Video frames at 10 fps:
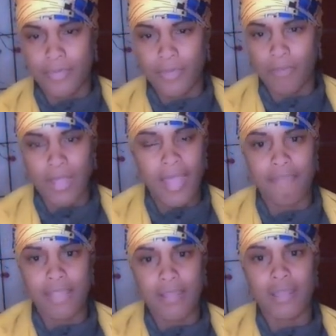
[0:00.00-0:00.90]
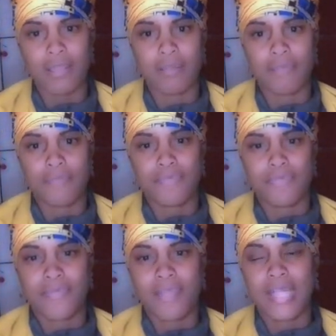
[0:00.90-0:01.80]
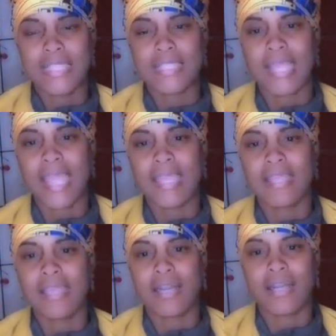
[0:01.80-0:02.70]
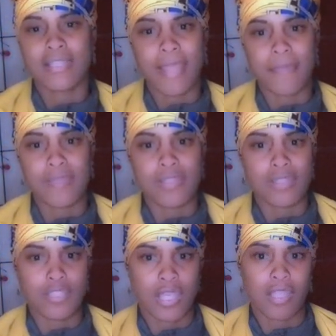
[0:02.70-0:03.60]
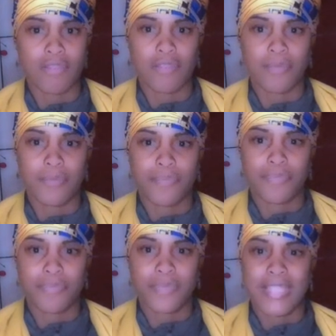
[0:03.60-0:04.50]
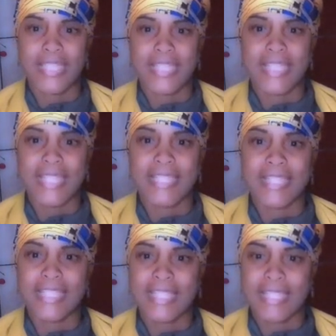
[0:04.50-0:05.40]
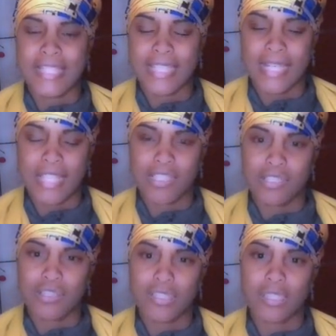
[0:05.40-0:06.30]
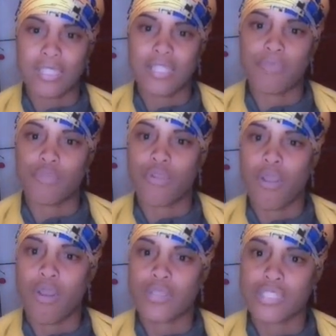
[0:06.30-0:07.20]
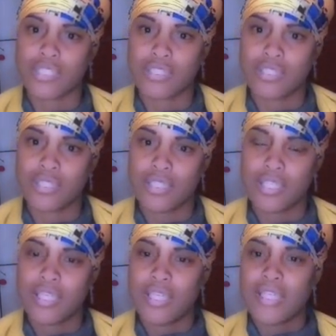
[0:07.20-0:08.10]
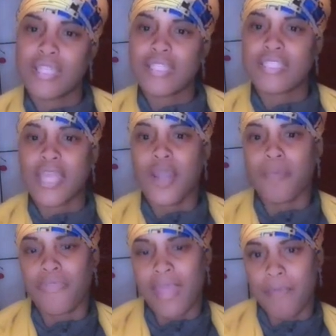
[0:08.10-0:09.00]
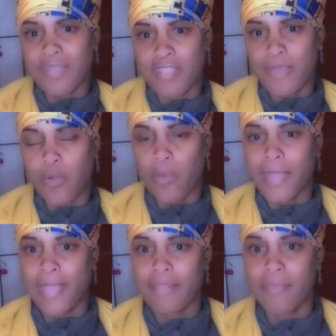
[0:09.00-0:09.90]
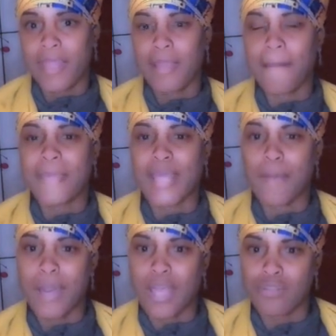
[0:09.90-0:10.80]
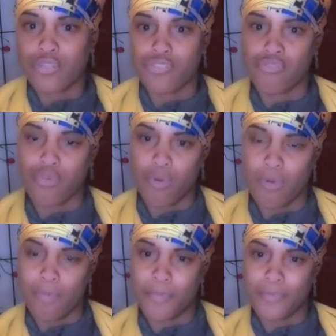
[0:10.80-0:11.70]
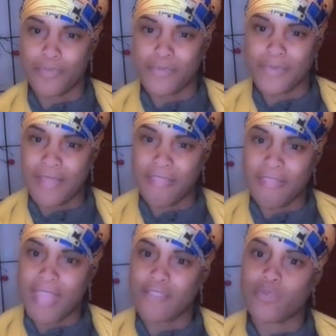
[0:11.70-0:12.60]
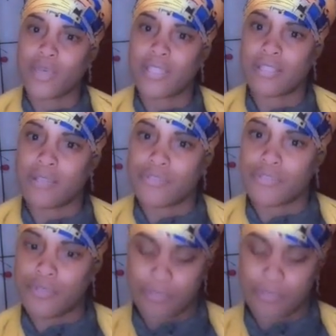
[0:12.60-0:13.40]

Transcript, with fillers: What have they done? They adapted to change, and they did, and they took the needed precautions to help the epidemic or pandemic become under control. That is what adults do.